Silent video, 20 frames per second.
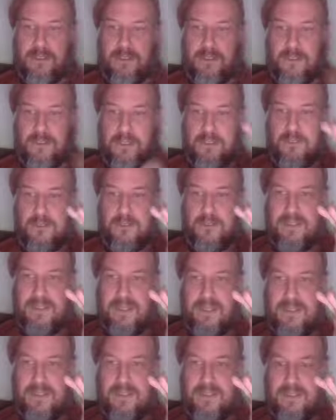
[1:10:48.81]
sensory
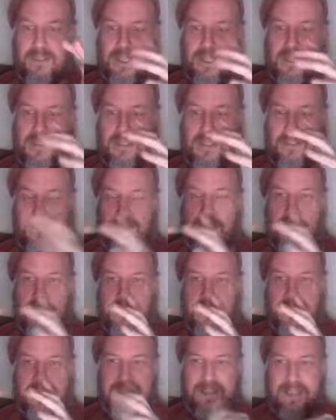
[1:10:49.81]
data that's
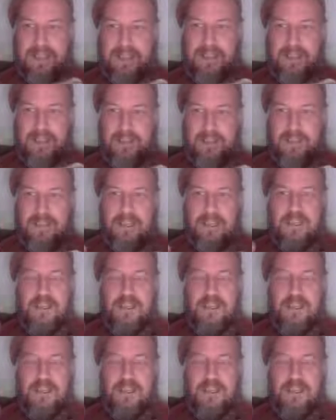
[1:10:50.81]
self-contained.